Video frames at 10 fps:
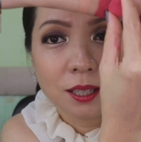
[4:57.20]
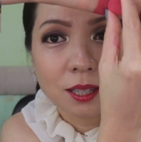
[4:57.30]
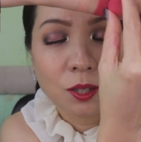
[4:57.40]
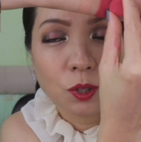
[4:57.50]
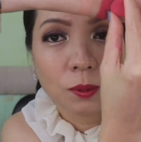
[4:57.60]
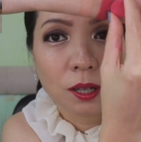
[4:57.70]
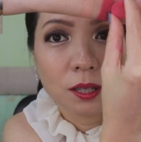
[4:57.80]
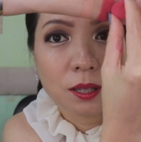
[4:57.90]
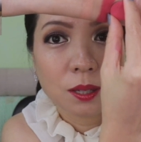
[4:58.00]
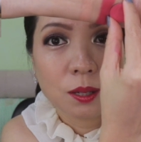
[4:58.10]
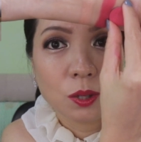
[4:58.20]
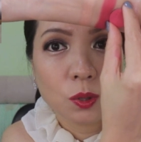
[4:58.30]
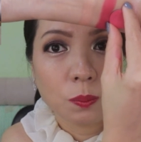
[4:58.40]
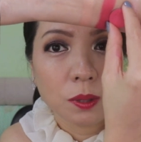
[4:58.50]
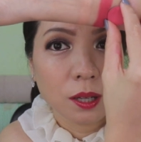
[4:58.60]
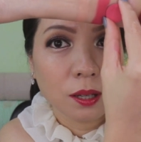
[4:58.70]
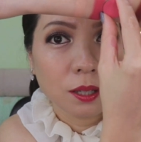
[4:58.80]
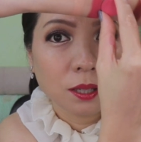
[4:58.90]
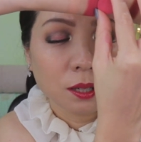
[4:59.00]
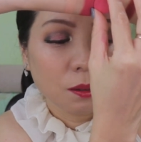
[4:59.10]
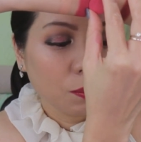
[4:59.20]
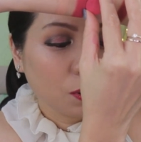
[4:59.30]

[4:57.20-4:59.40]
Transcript: This dupe color seems to be a little